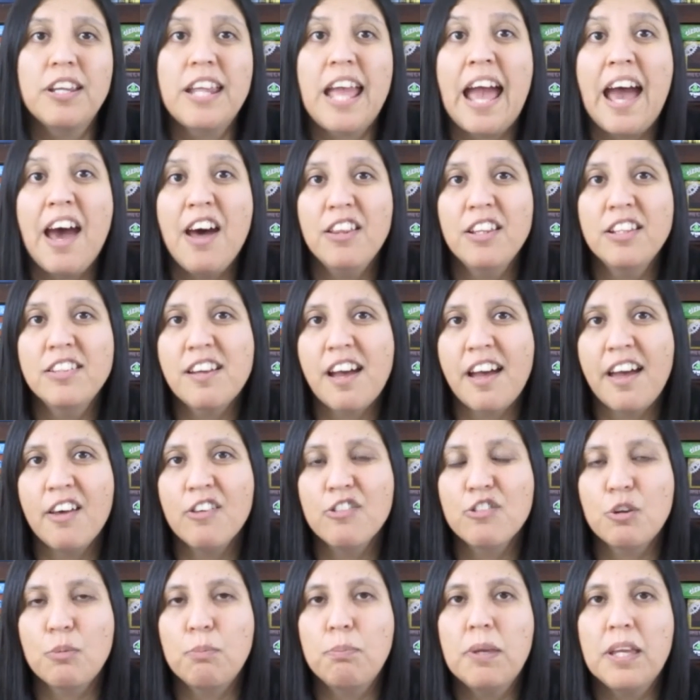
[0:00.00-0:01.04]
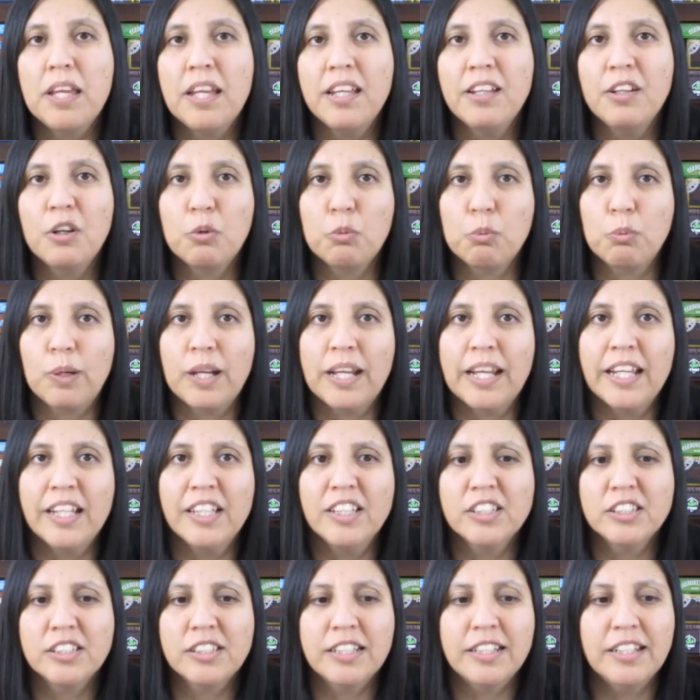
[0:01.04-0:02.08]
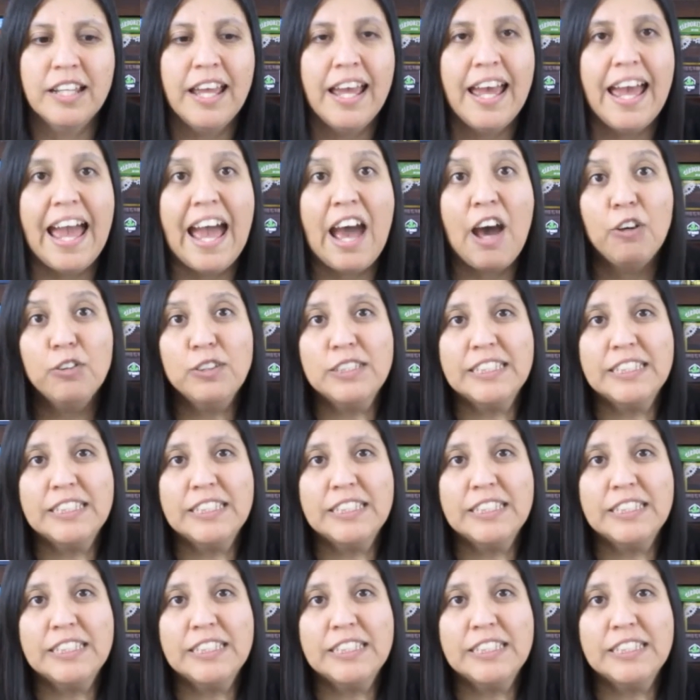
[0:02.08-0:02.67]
how the tiles are being arranged, and how